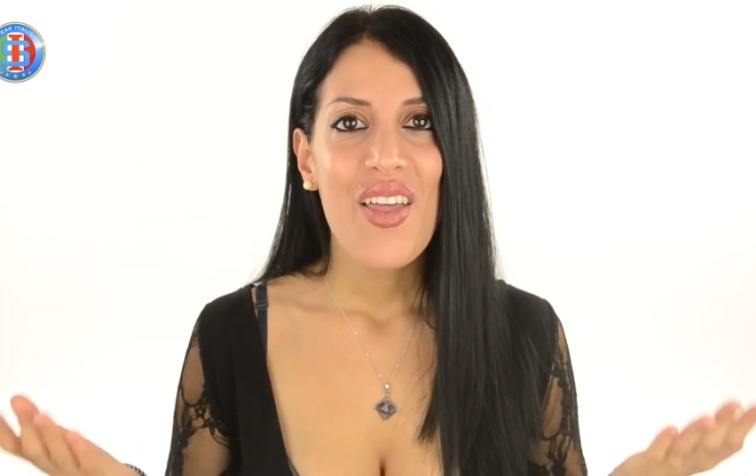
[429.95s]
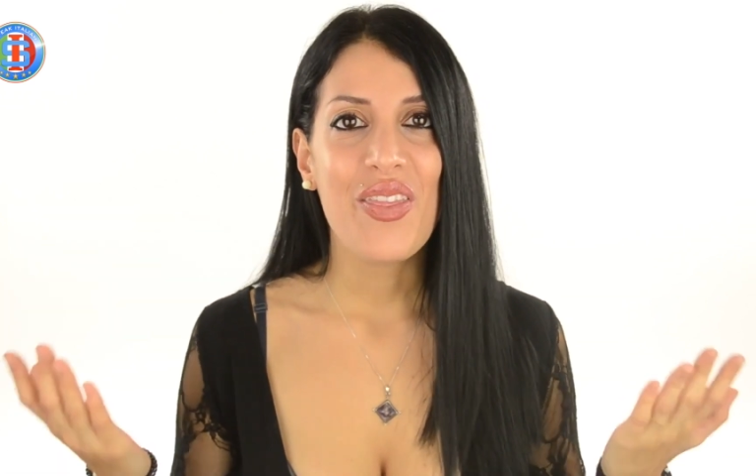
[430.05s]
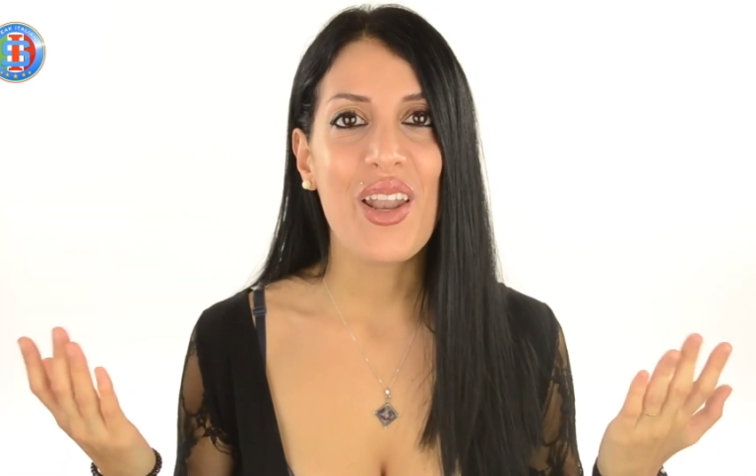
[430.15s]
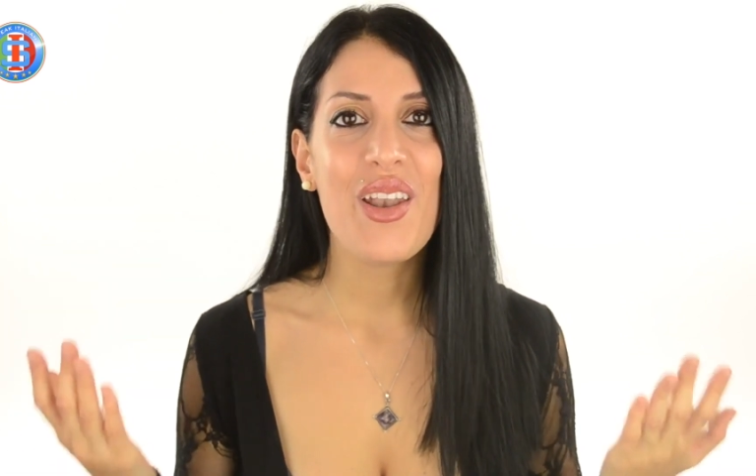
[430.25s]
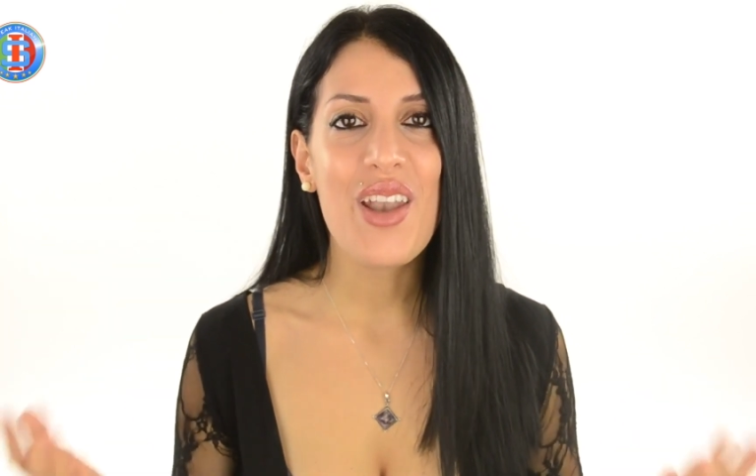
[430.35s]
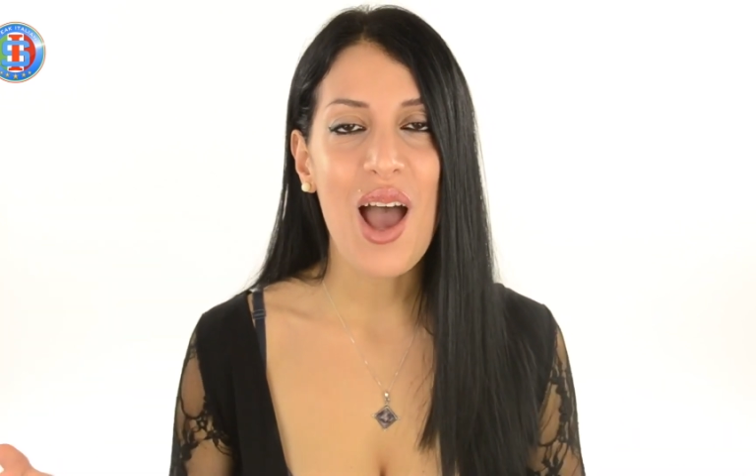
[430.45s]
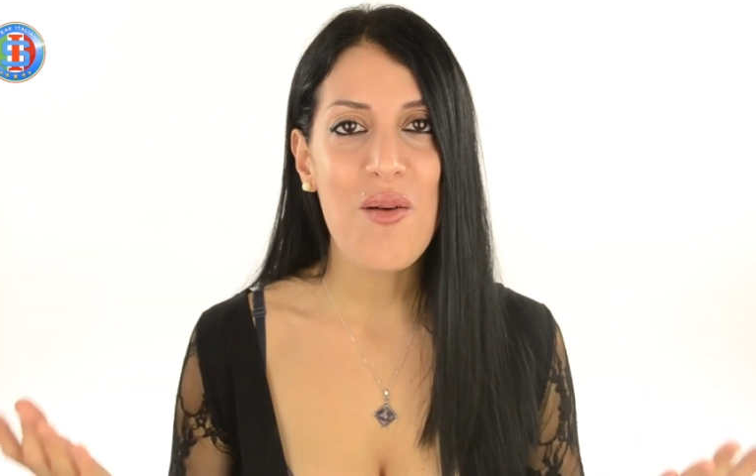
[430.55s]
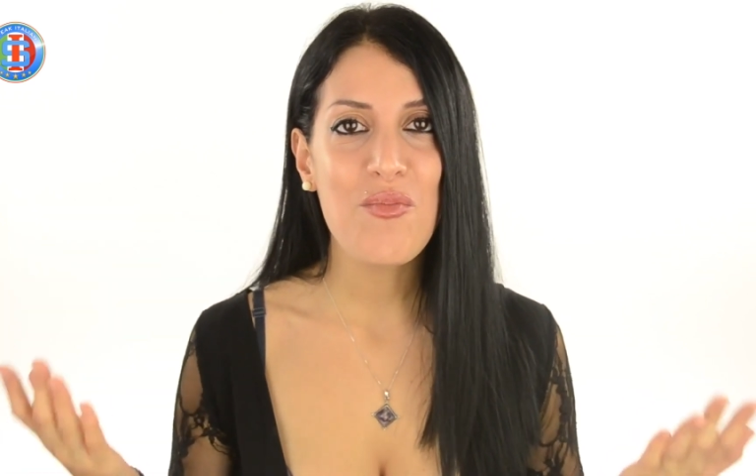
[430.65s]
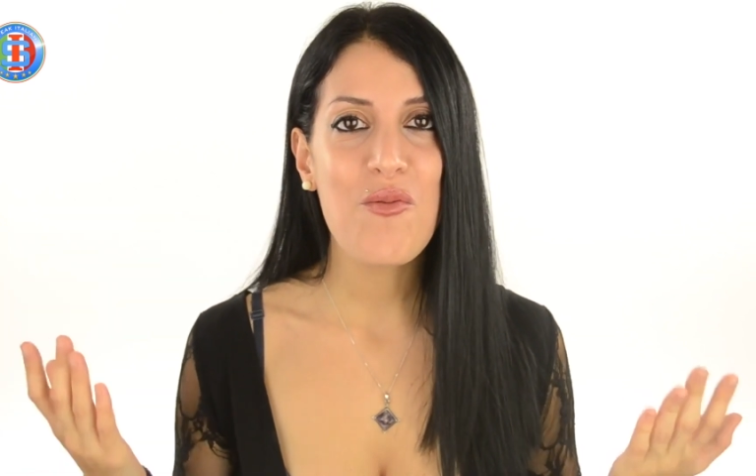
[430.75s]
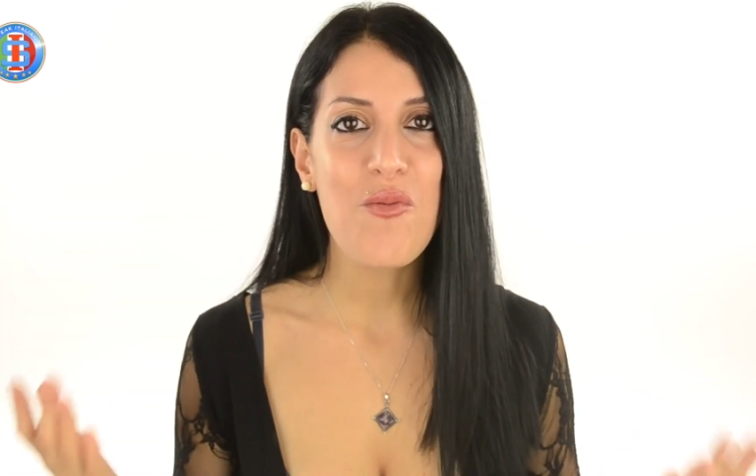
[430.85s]
the
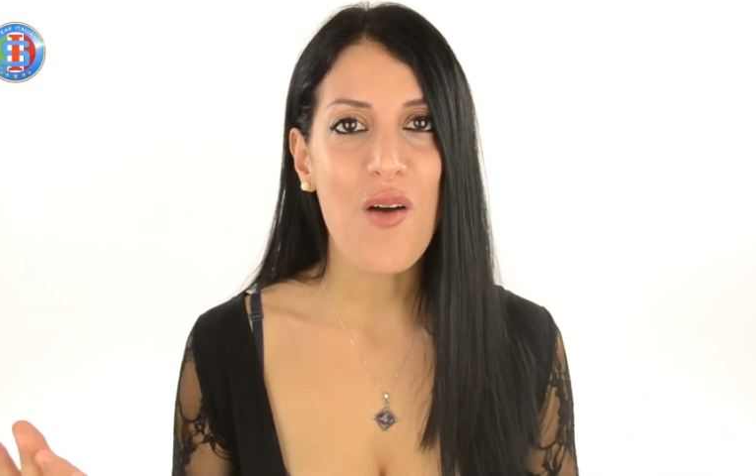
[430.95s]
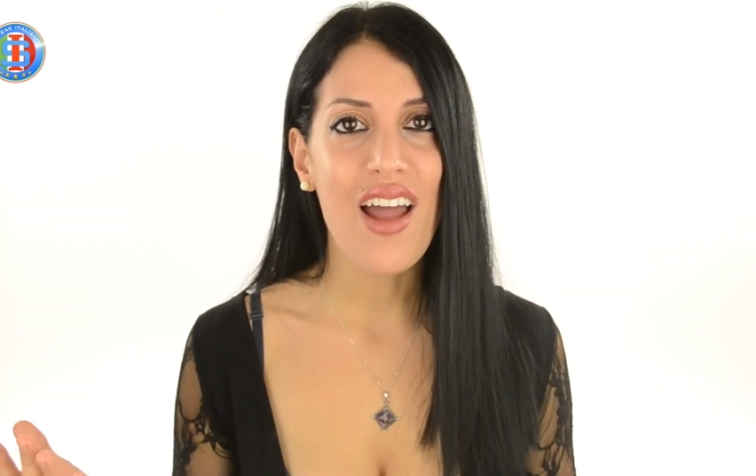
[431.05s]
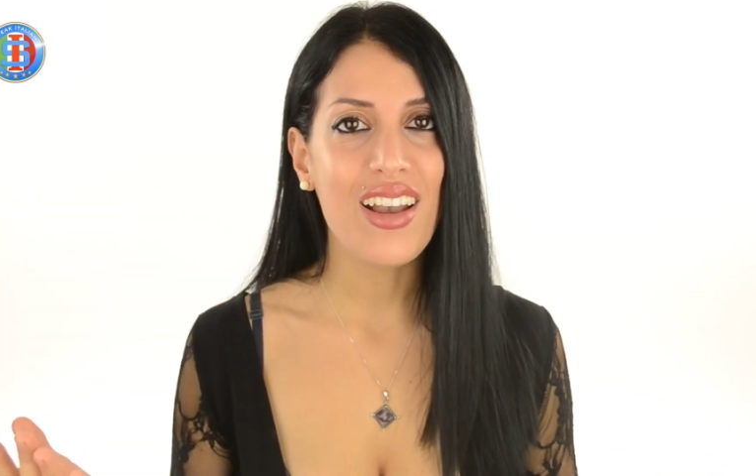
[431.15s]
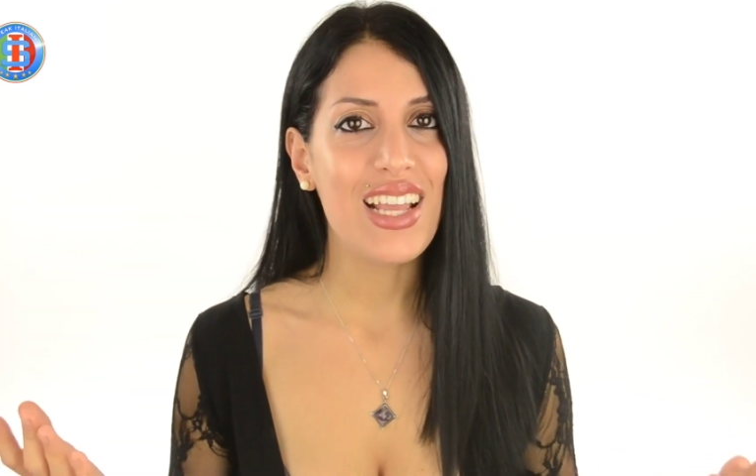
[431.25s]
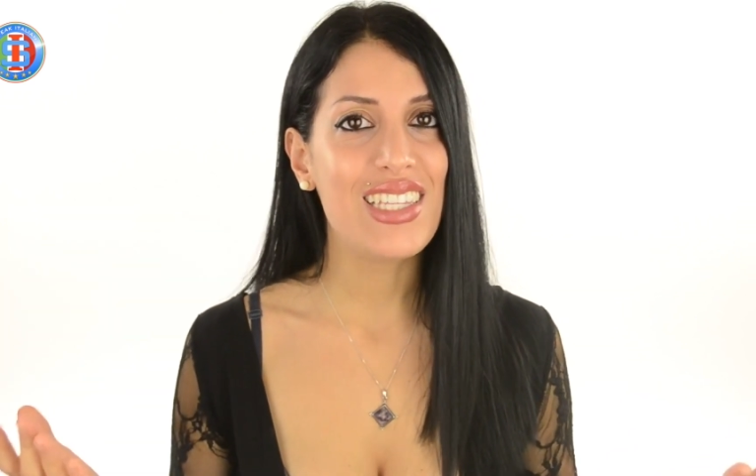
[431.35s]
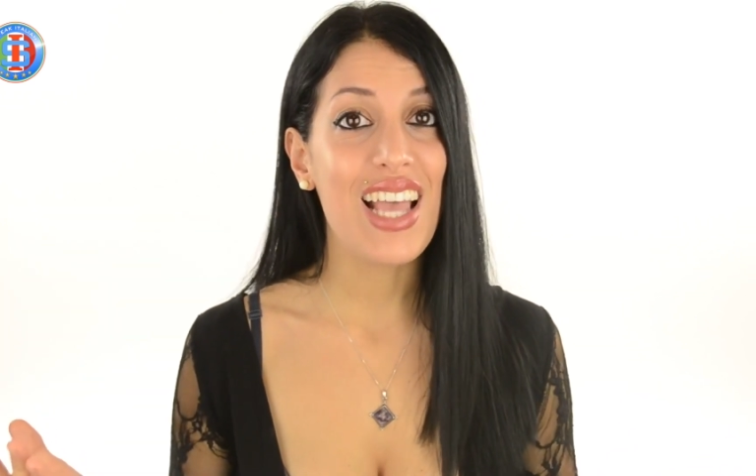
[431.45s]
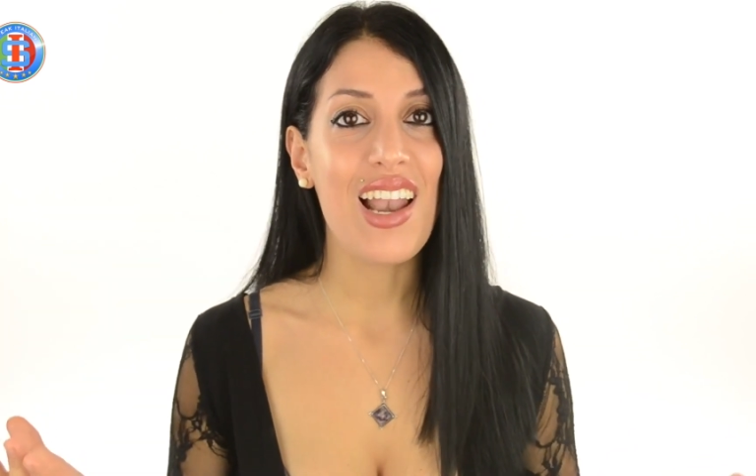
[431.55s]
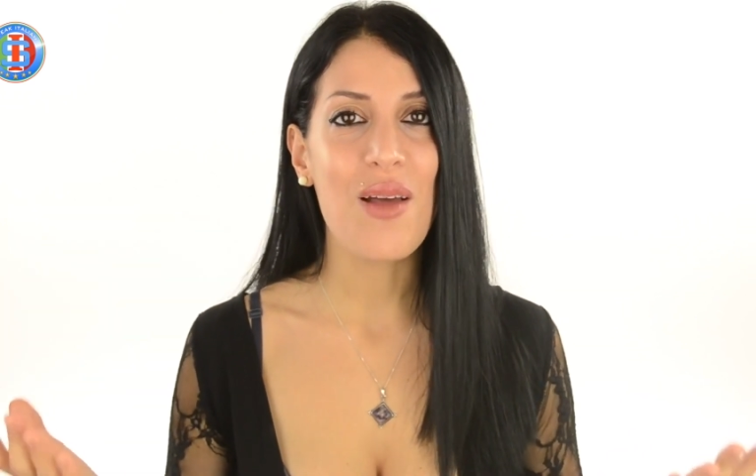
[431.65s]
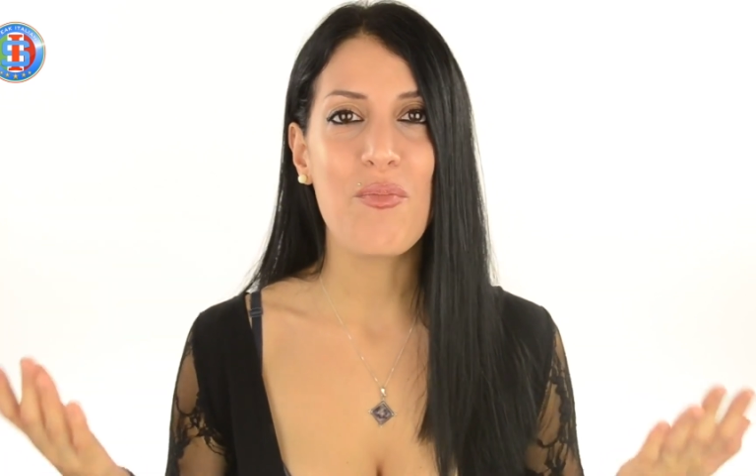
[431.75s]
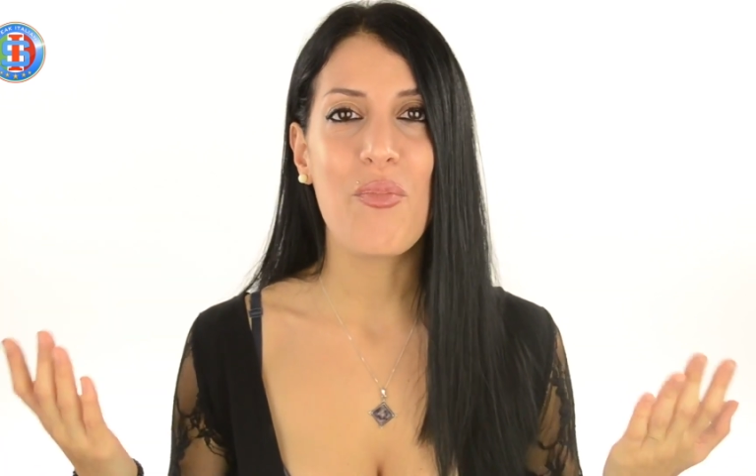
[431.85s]
number one
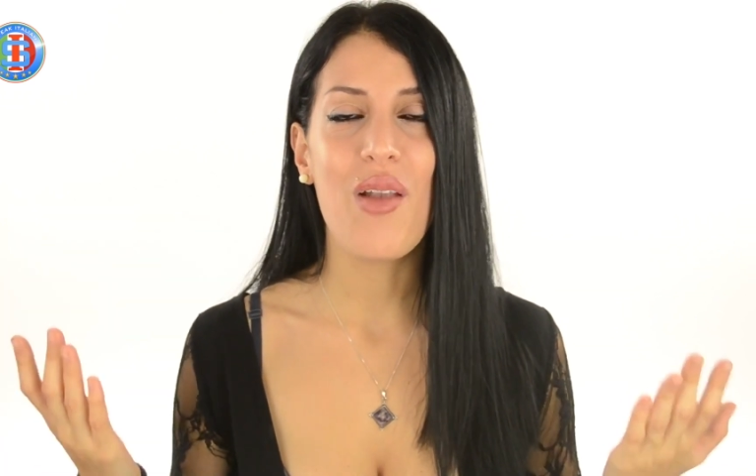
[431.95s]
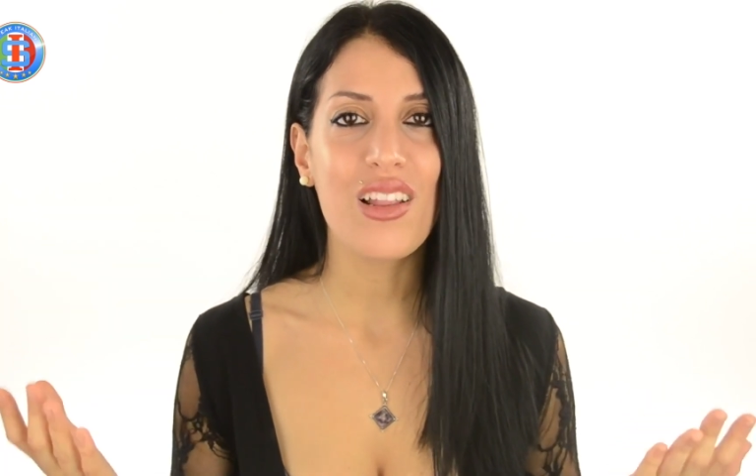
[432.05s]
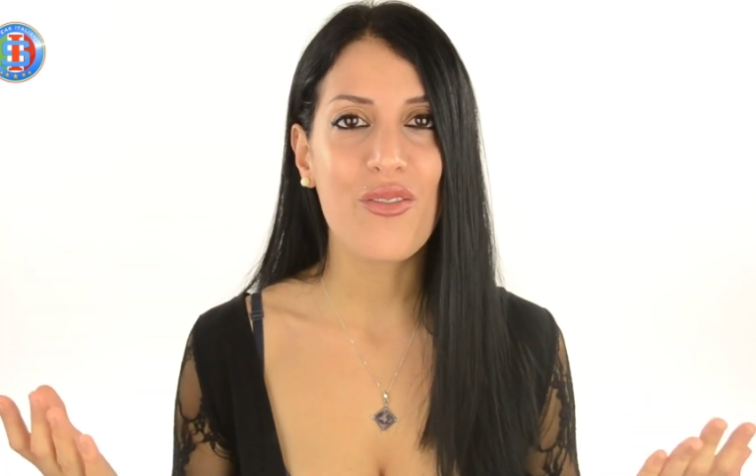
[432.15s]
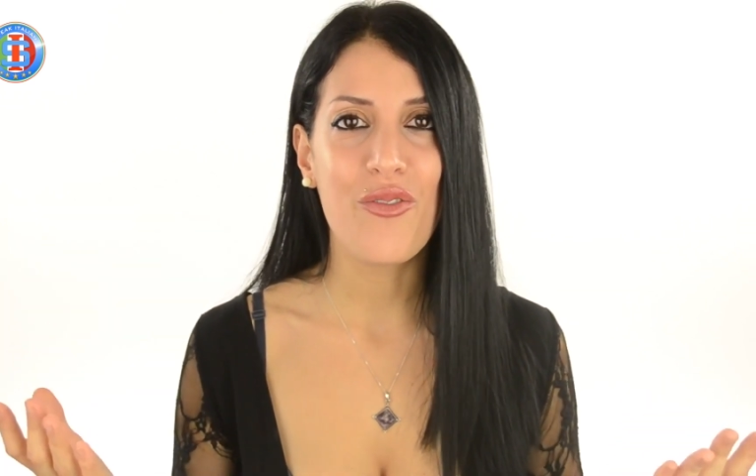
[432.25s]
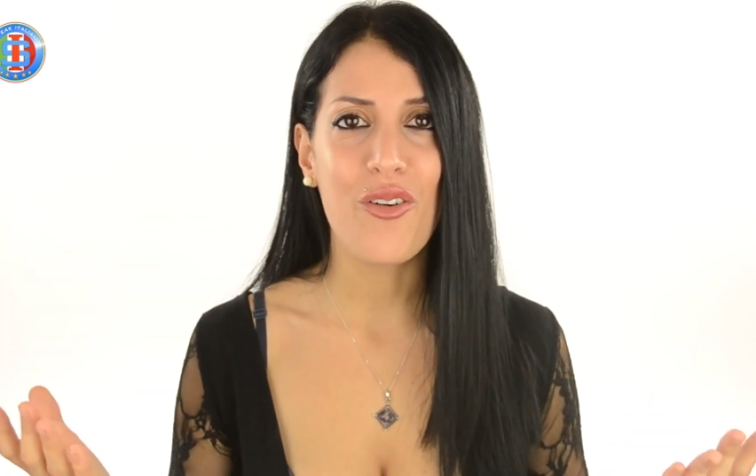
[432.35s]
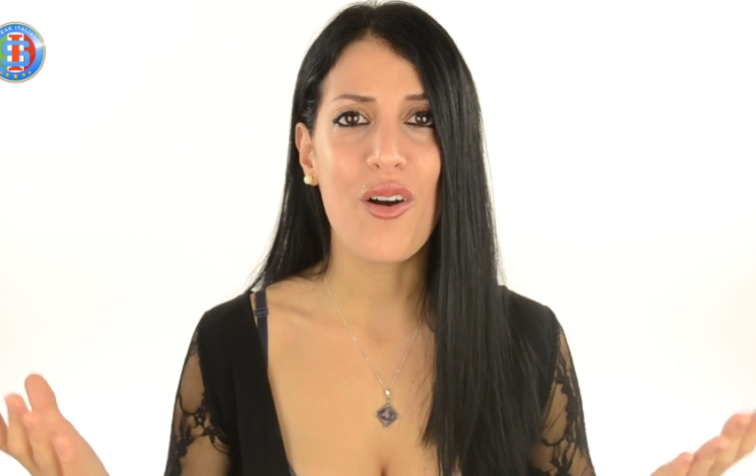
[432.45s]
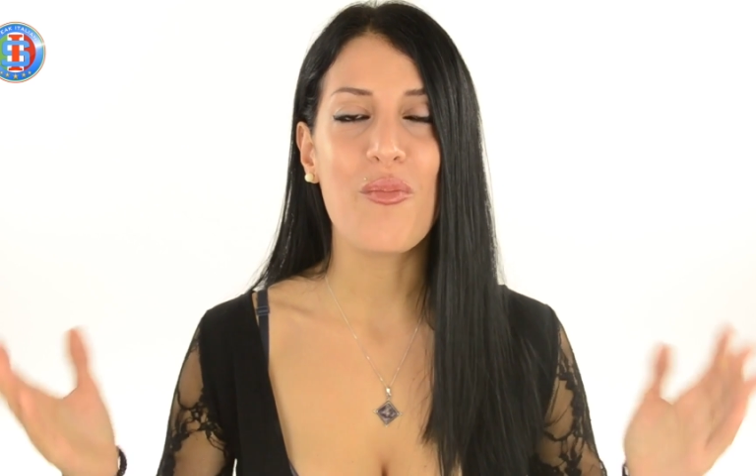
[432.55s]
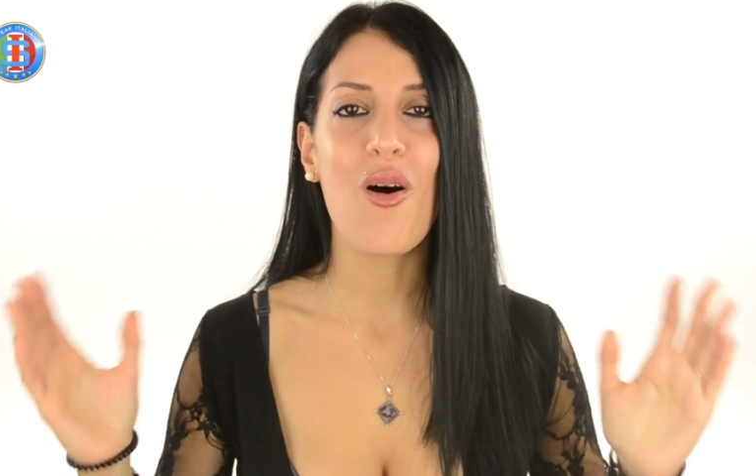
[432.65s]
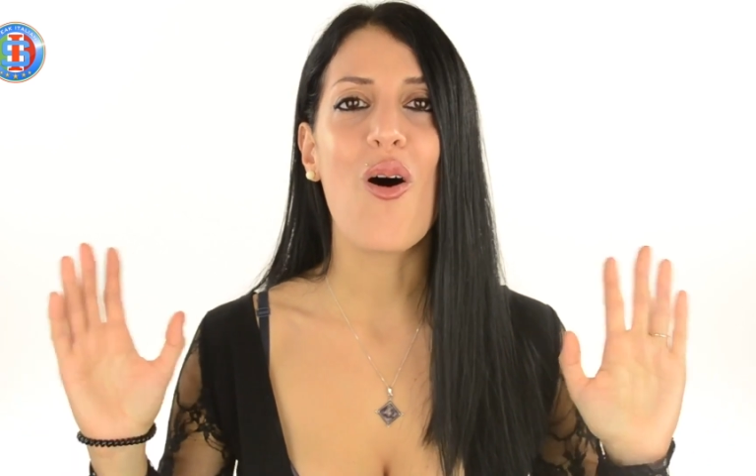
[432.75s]
Italian platform